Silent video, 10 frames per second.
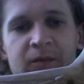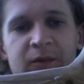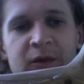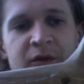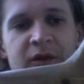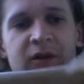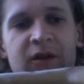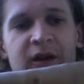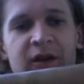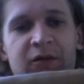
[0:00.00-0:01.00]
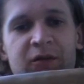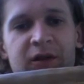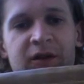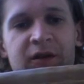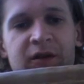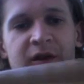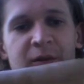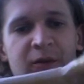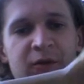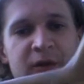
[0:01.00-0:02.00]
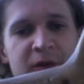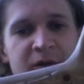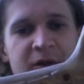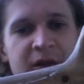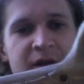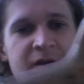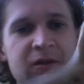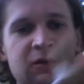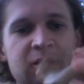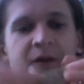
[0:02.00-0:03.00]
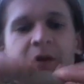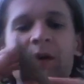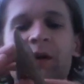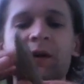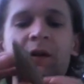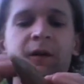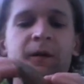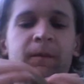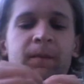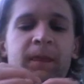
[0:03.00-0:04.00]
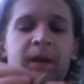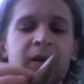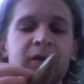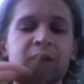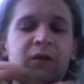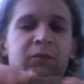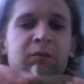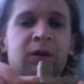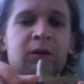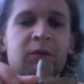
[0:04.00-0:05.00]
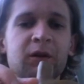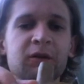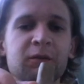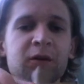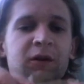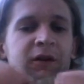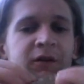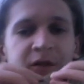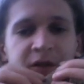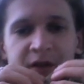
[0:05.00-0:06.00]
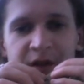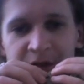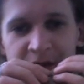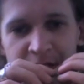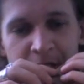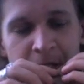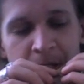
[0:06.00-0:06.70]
toasted sage with umber float glaze. And some mother of pearl lusters. Sounds like so.